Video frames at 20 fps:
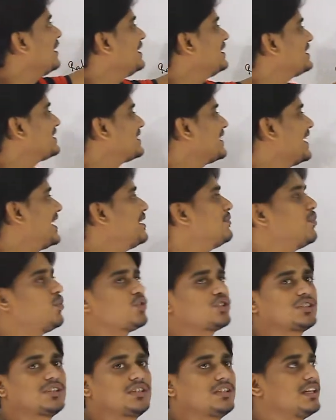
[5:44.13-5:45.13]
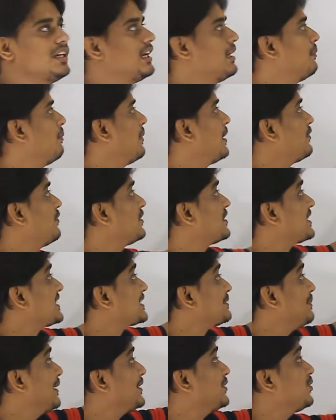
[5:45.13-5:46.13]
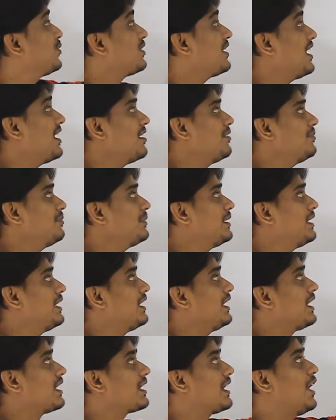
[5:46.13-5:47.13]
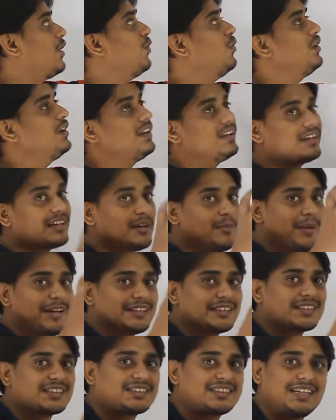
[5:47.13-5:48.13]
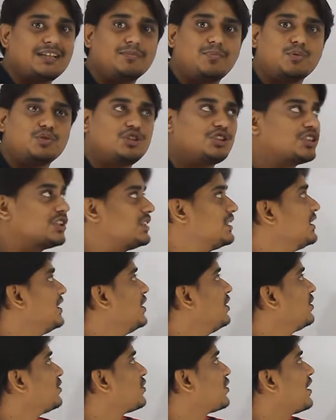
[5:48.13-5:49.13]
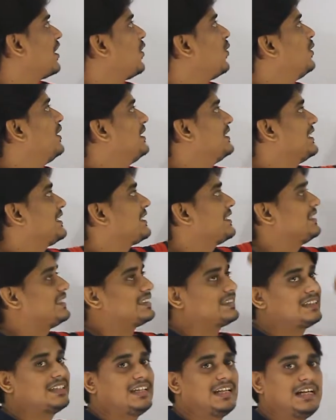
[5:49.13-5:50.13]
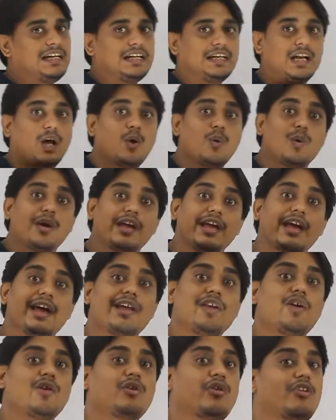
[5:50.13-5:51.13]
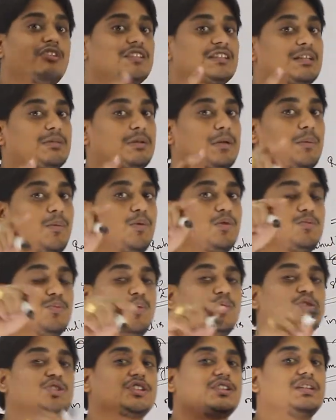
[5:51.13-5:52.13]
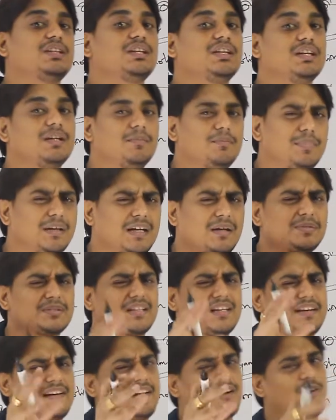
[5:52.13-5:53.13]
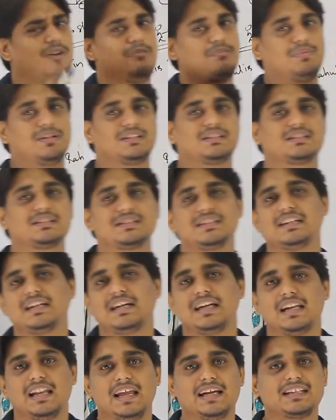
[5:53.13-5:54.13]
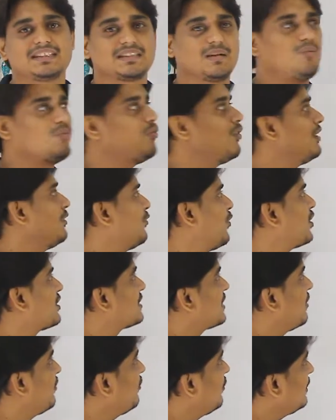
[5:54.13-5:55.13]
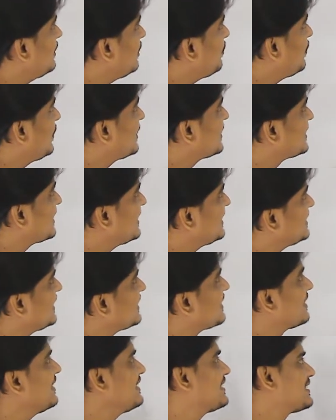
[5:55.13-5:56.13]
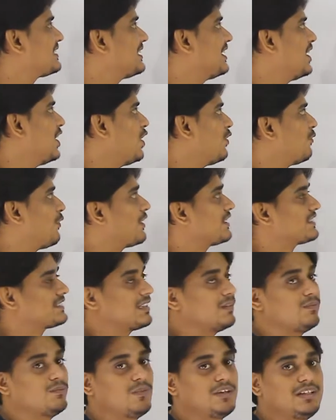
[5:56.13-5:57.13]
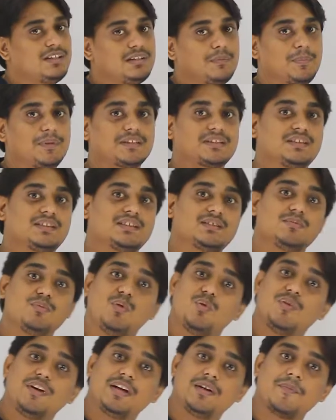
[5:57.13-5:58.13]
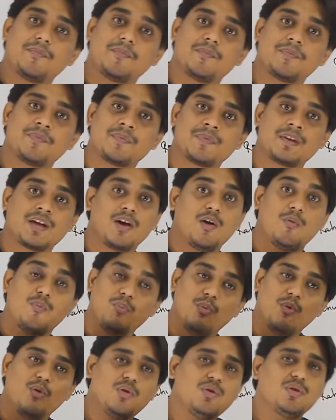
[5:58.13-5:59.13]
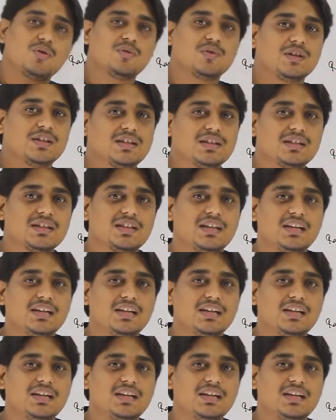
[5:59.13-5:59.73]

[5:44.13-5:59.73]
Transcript: is in motion. But with respect to Ram, Rahul remains at the same position. So Rahul is at rest. Now here your concept about motion becomes little complex. Like for someone the person is at rest, for someone the person is moving. Moreover,